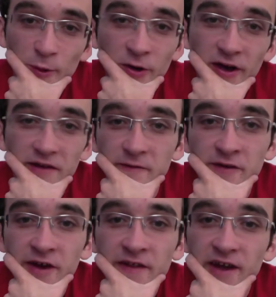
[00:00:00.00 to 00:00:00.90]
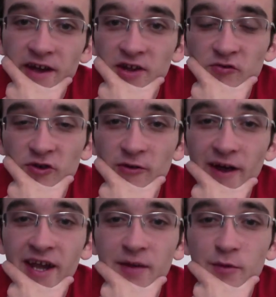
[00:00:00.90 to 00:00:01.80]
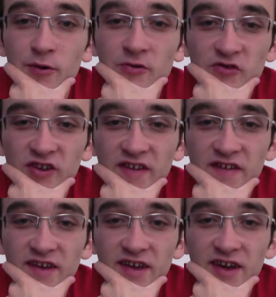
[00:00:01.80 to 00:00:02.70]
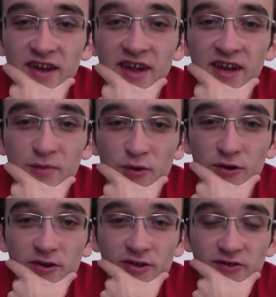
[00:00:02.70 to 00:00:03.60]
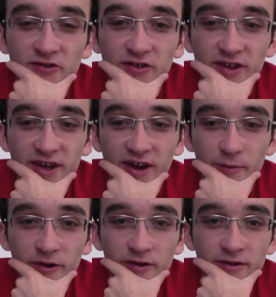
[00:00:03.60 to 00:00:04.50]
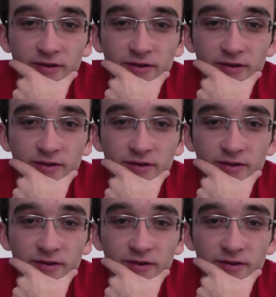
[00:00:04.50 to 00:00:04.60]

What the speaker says: I have done that intro any more cheesy and any more close to the camera?